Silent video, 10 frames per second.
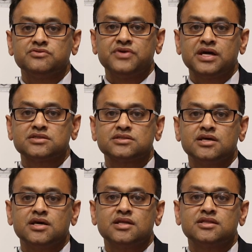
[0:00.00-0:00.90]
effects
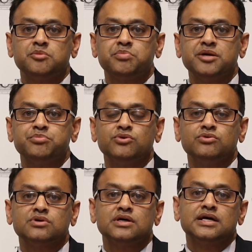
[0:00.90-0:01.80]
that
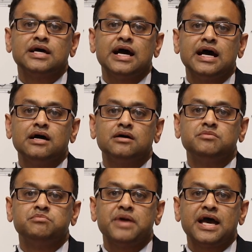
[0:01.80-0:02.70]
people
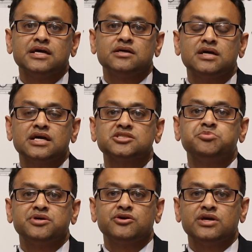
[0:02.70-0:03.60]
may
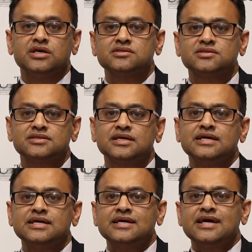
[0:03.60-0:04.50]
experience.
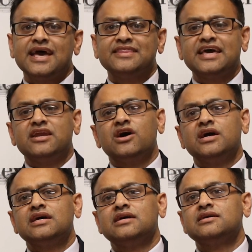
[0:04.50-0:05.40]
And then,
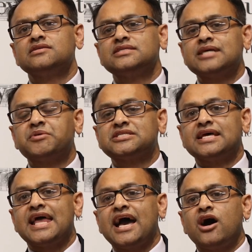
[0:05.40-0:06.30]
to some
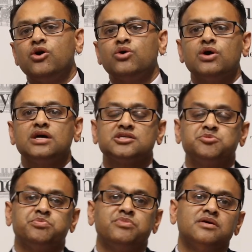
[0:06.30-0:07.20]
extent, our
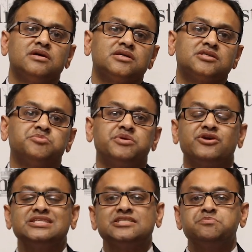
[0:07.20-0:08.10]

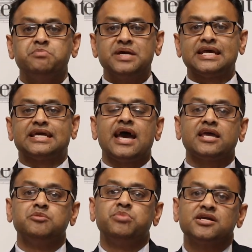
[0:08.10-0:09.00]
experience is
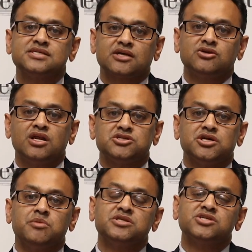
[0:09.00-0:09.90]
mitigated by
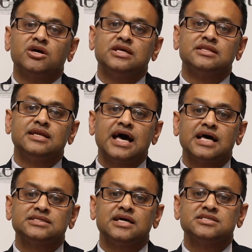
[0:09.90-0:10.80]
technology. I mean, it's only in the
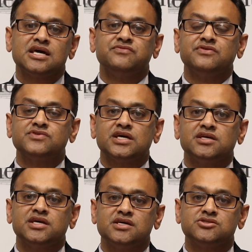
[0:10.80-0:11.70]
last, say, 10, 15
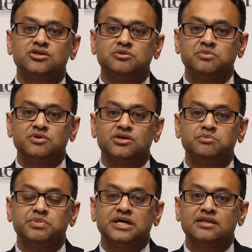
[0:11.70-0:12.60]
years you
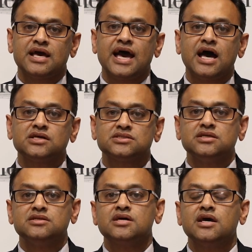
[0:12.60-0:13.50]
could be in the house
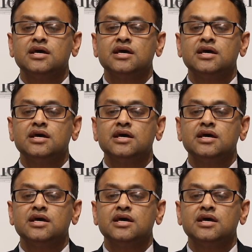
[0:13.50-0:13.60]
and